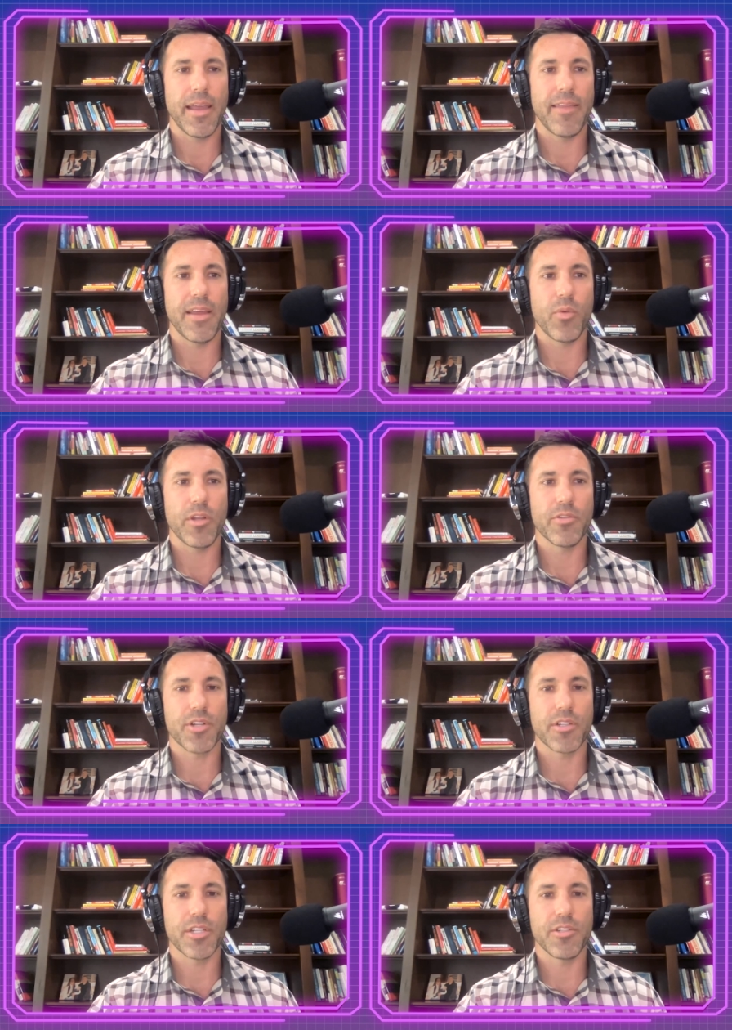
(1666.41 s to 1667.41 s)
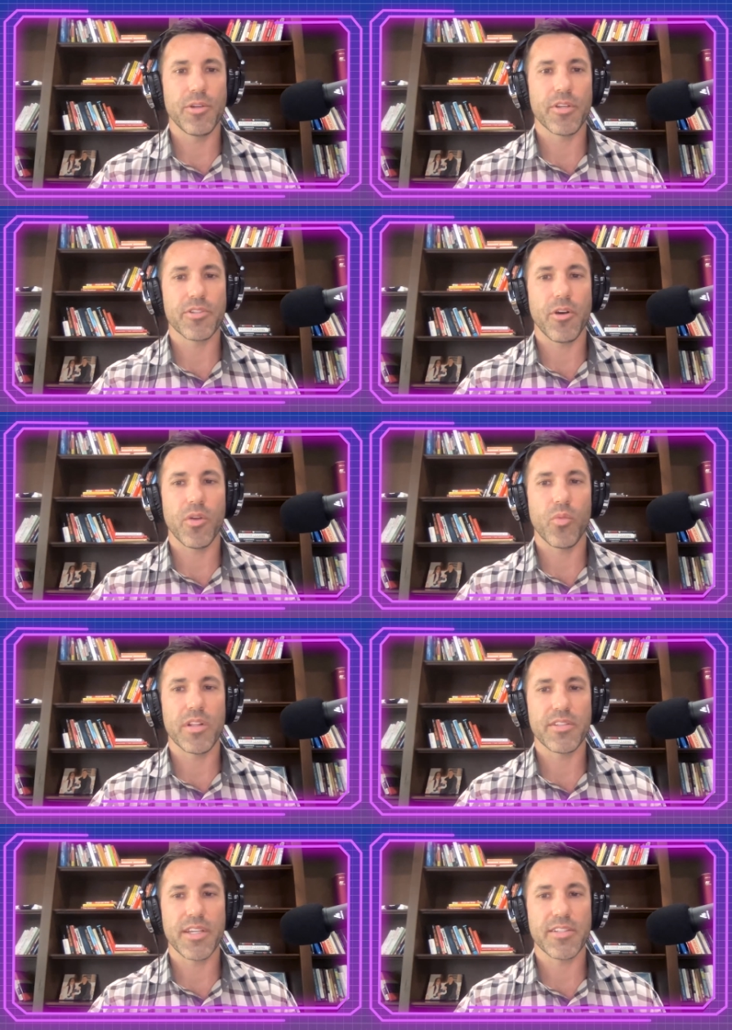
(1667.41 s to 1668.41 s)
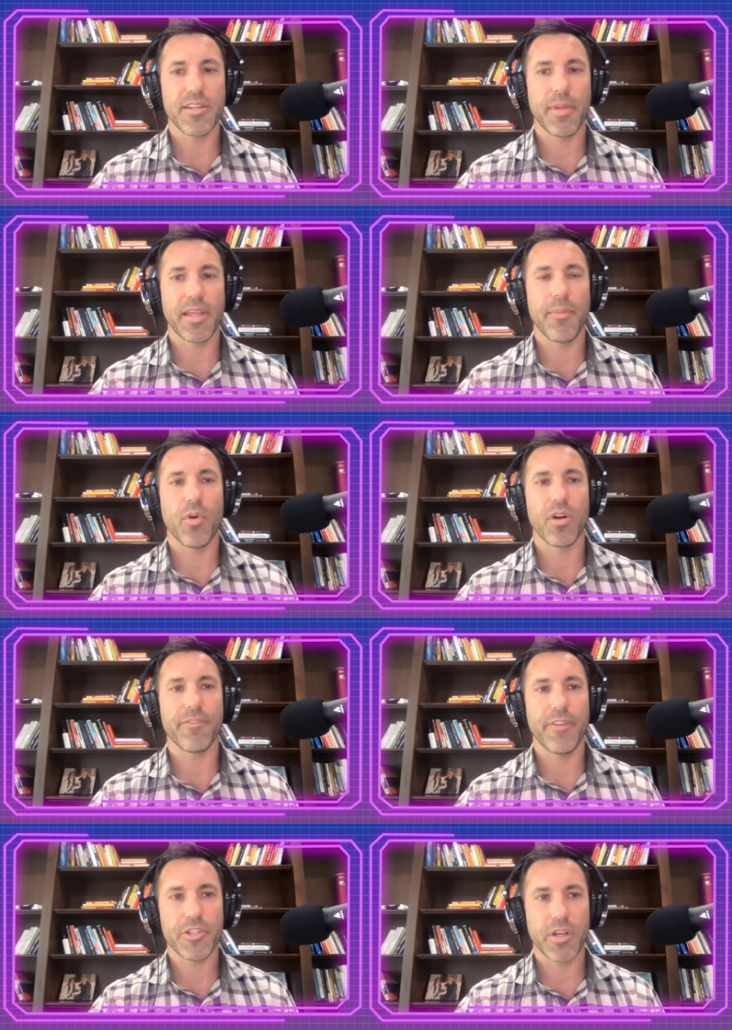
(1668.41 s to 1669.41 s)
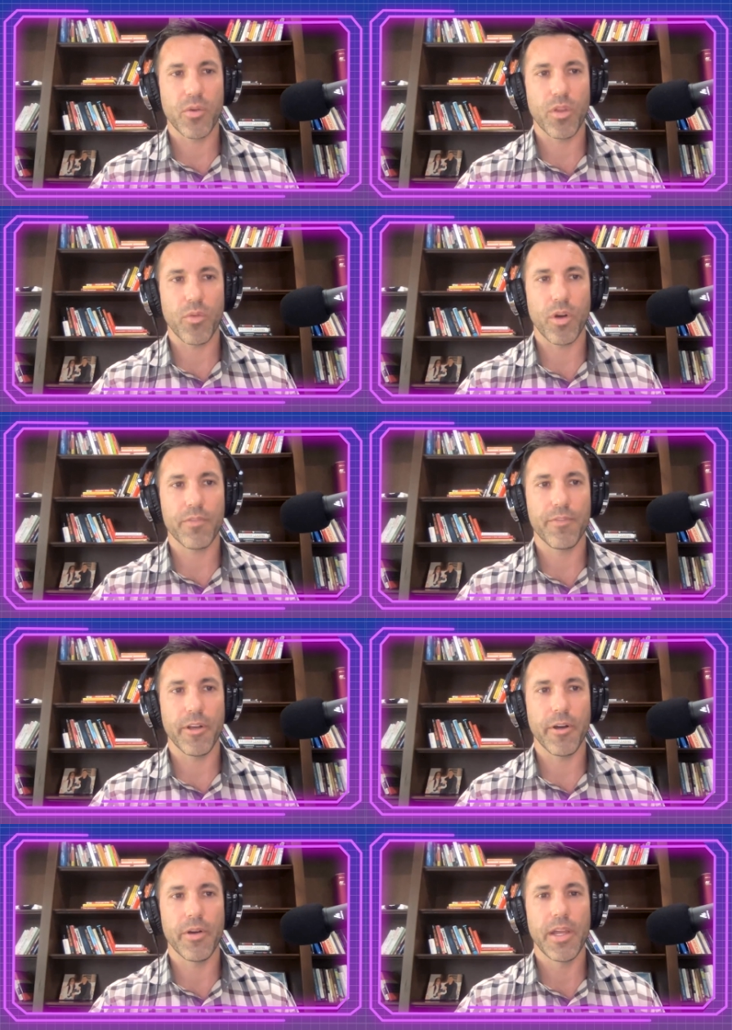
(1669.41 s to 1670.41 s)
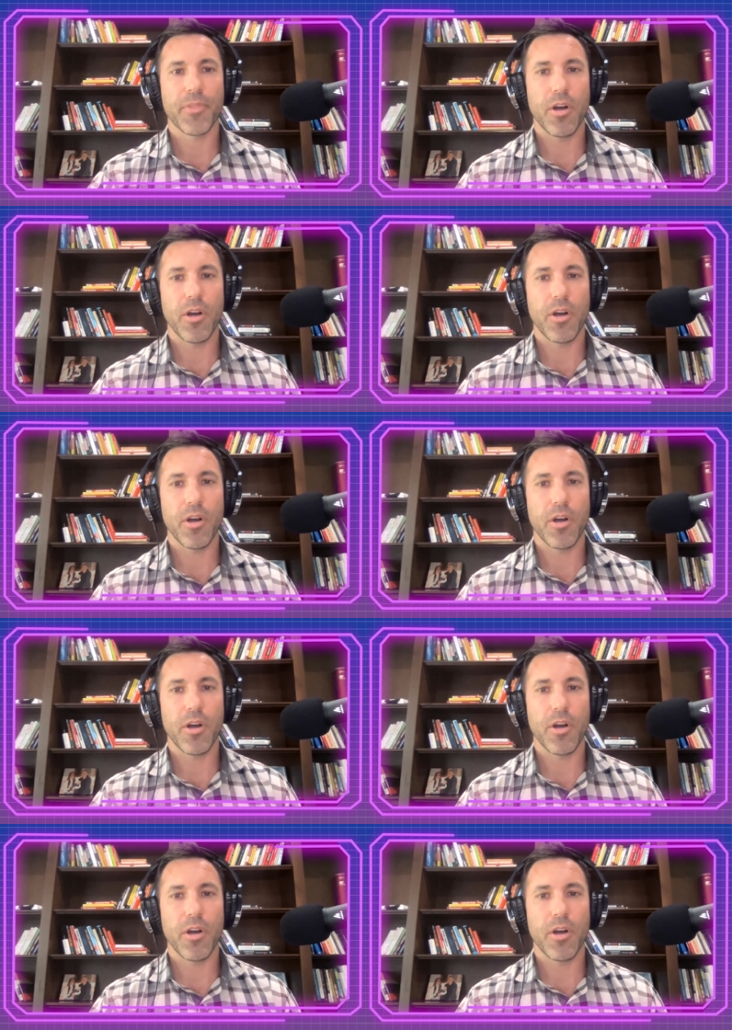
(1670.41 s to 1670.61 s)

And then when you start to do this all in one system and get more efficient with workflow,